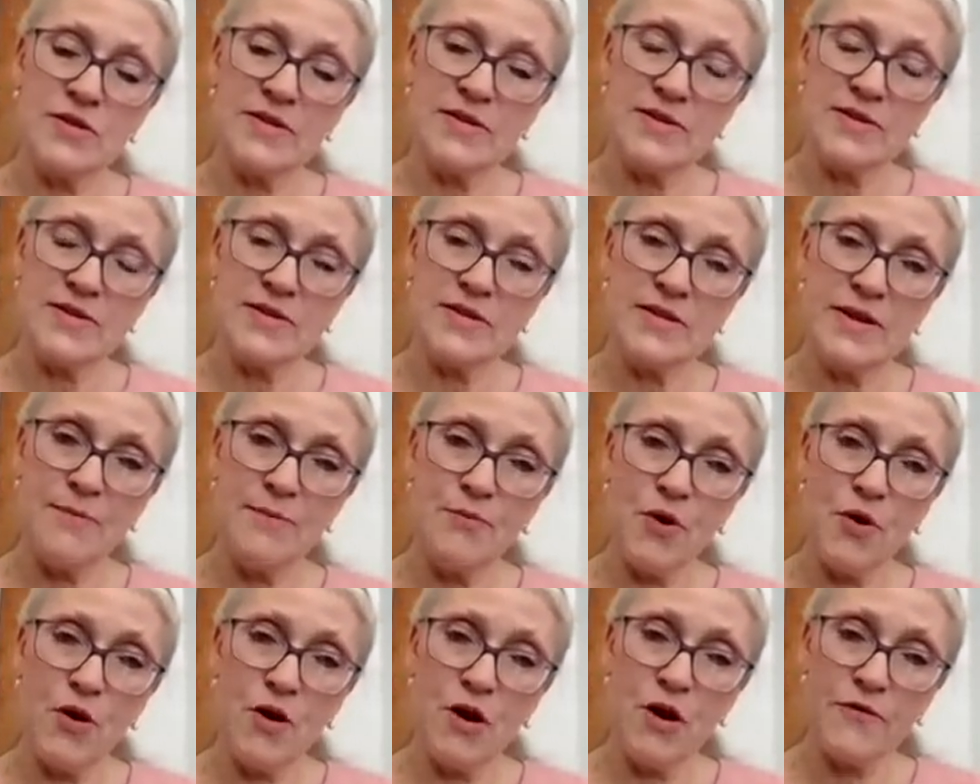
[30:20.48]
snip
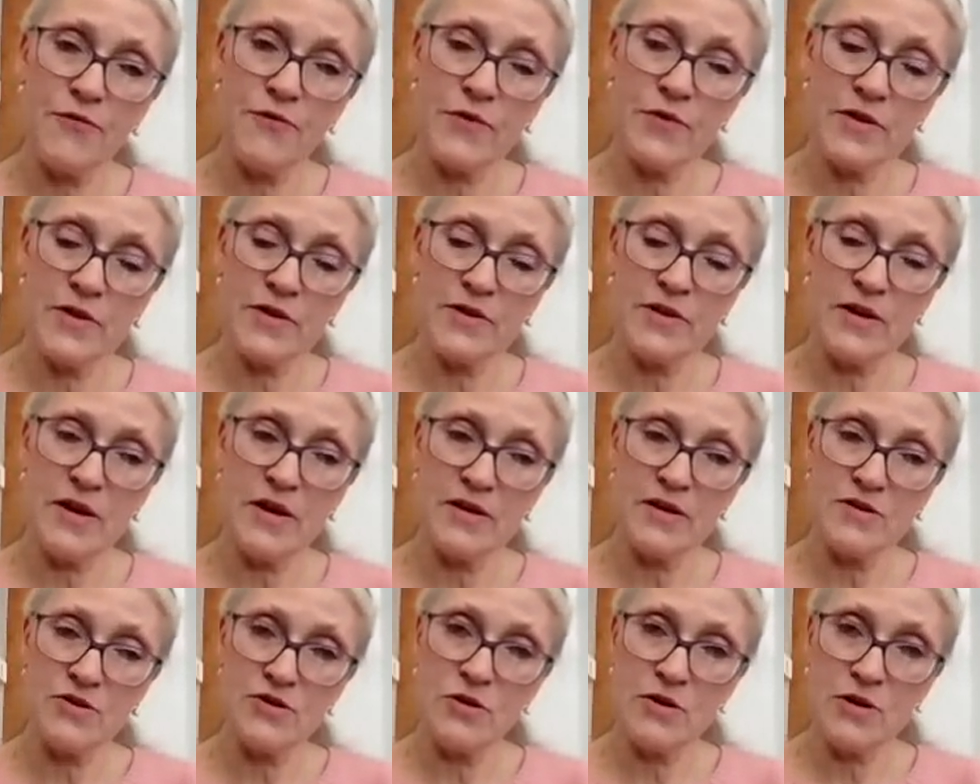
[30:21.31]
off with
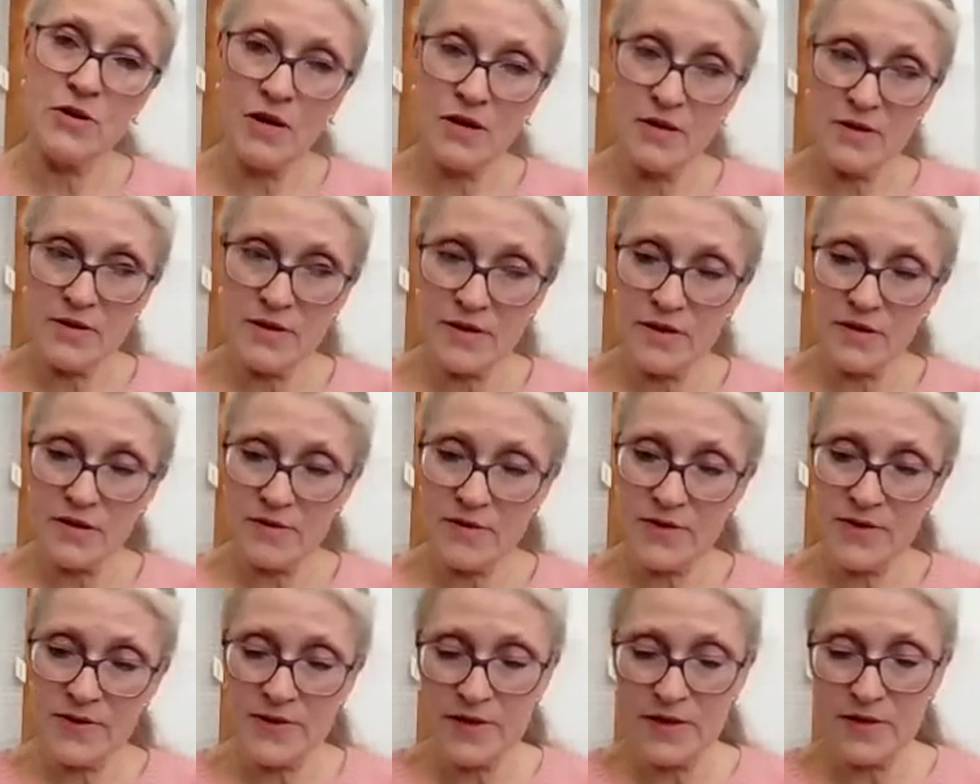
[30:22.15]
a
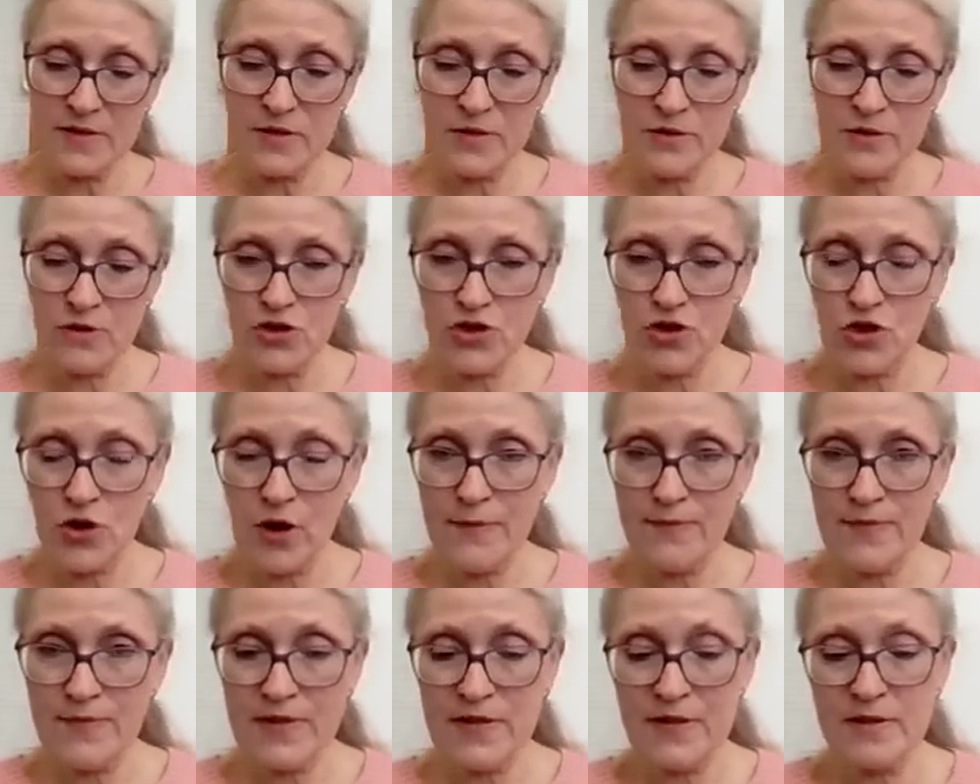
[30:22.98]
little scissor, a
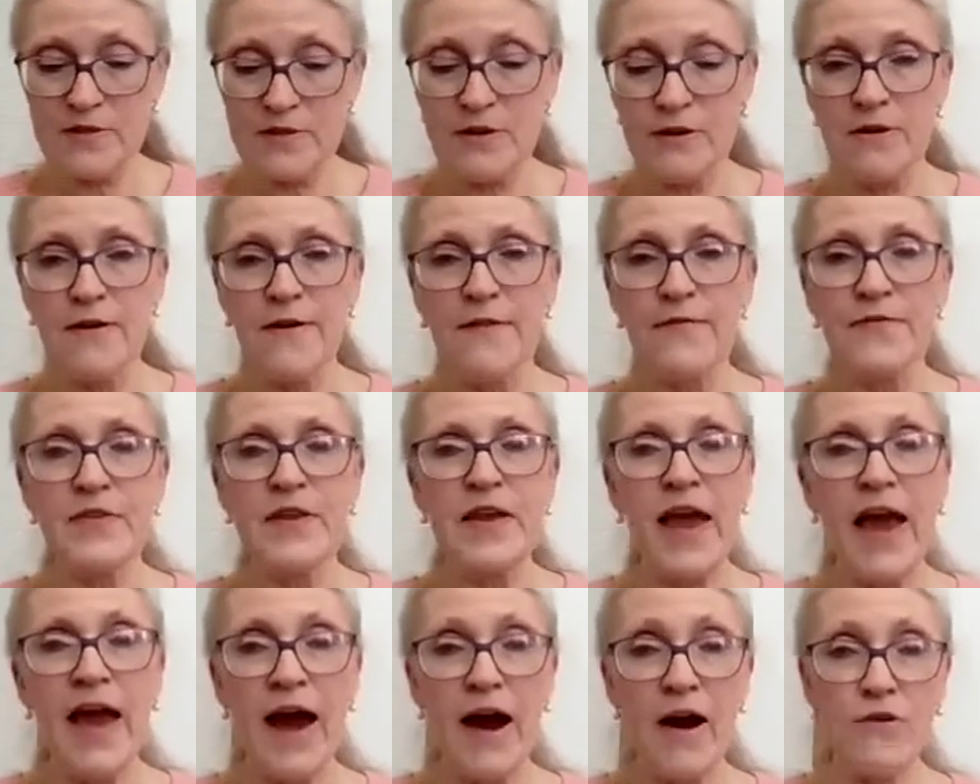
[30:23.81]
sharp scissor,
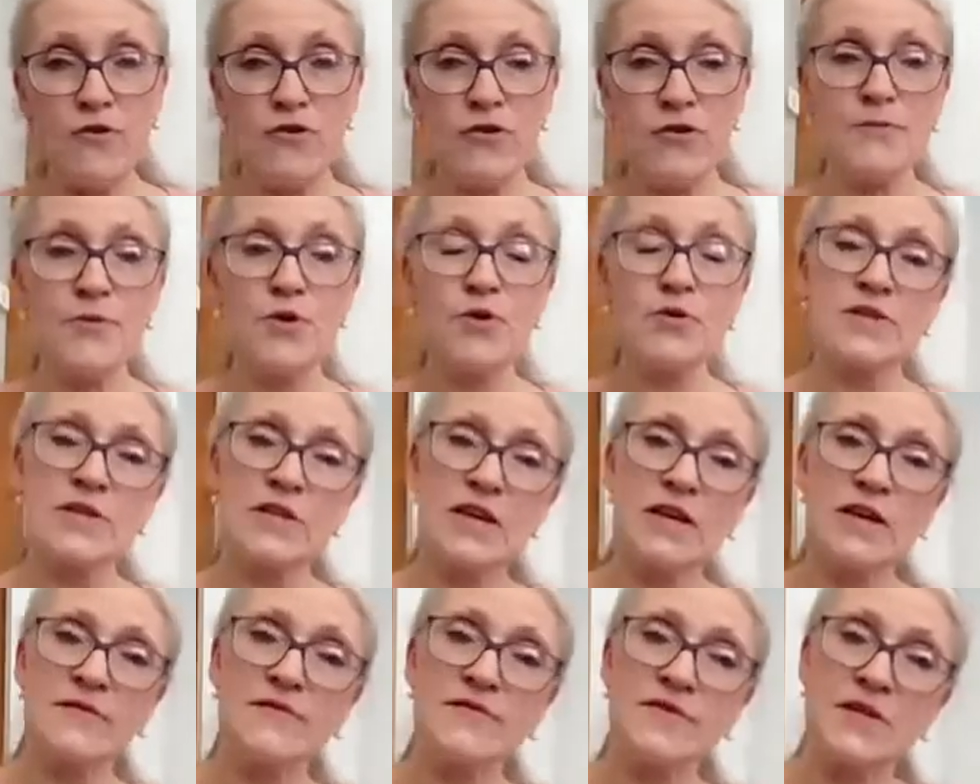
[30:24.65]
the outermost
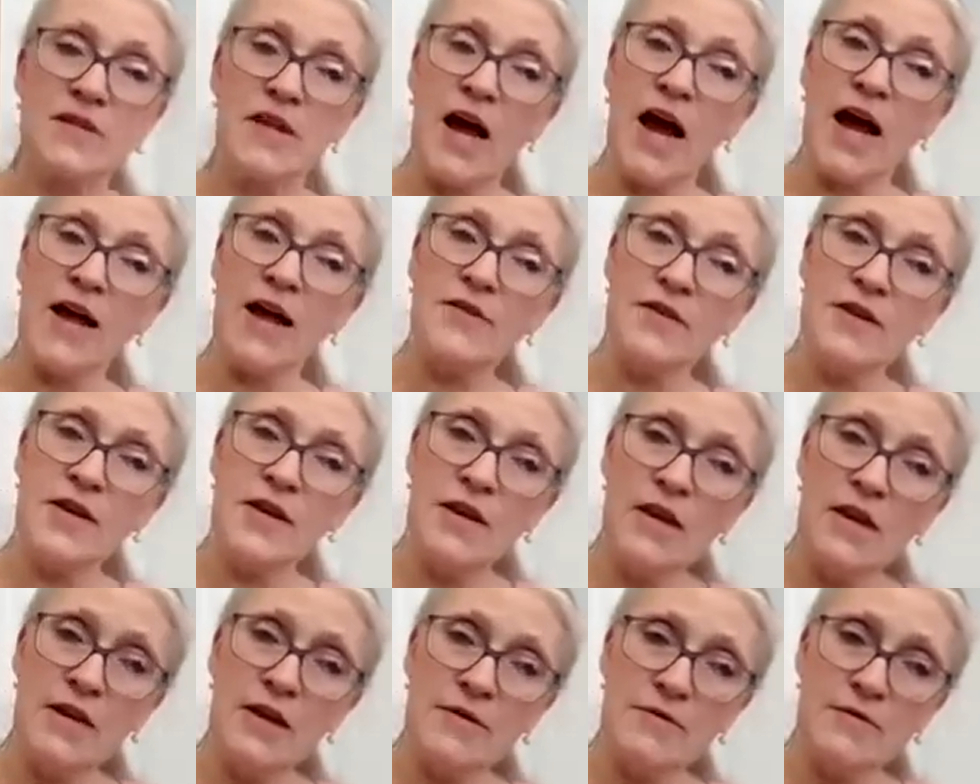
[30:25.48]
leaves, not the
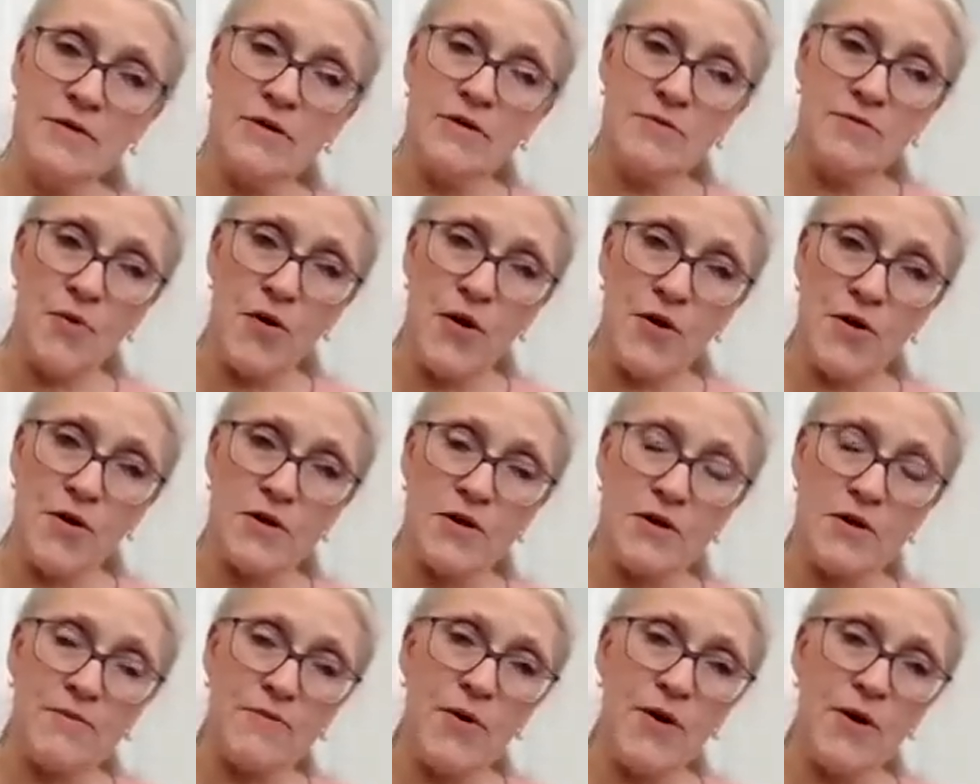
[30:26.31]
inner part.
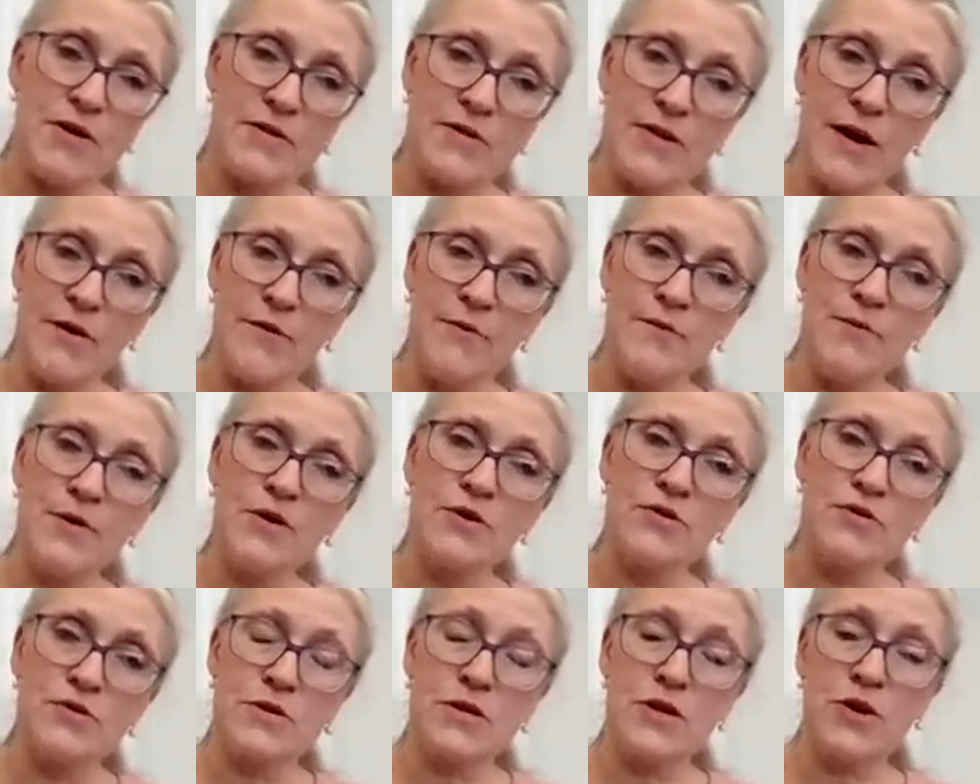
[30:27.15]
That would be
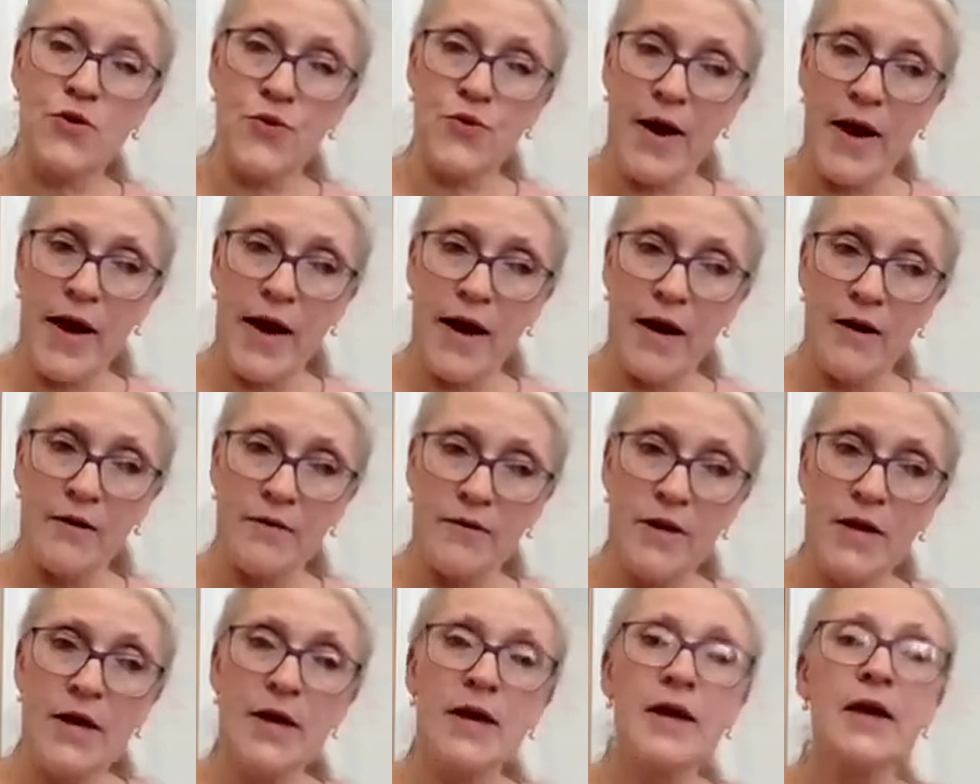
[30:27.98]
called the
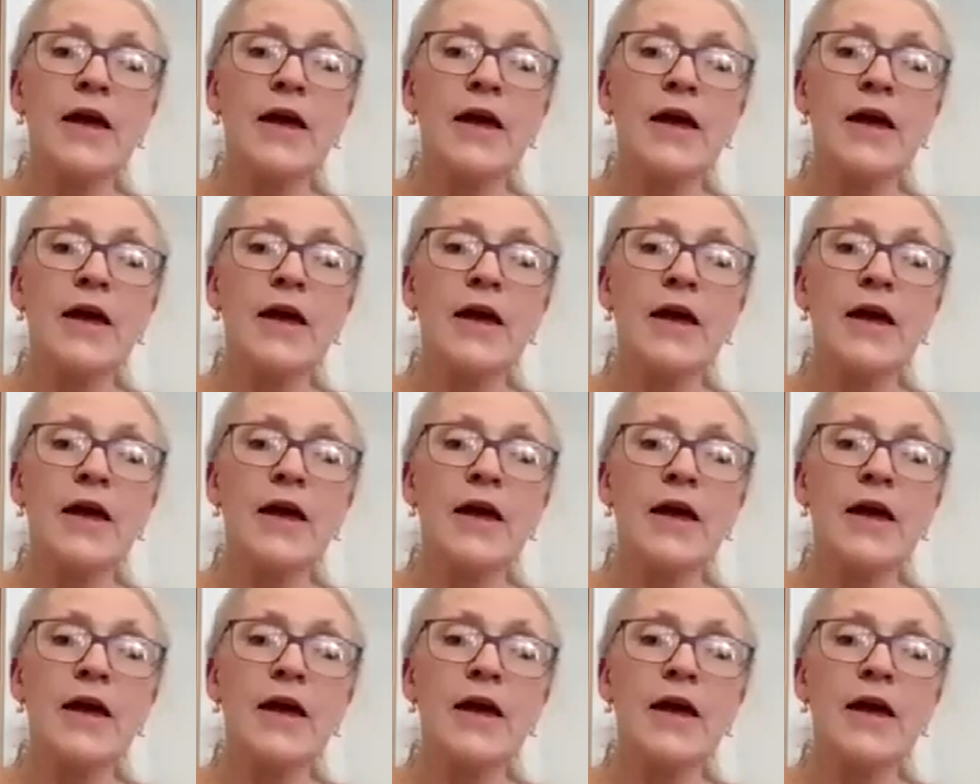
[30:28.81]
crown.